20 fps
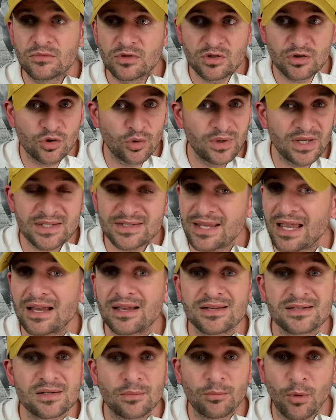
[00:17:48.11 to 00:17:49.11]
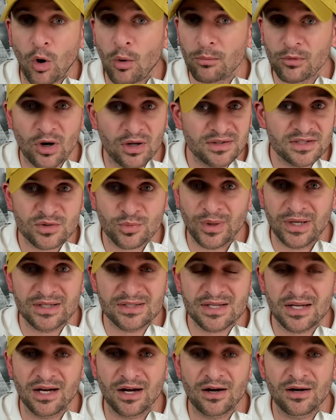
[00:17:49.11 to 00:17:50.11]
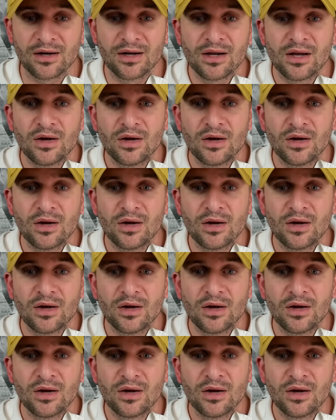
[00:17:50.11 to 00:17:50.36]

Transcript: Goody's taking some home run swings here.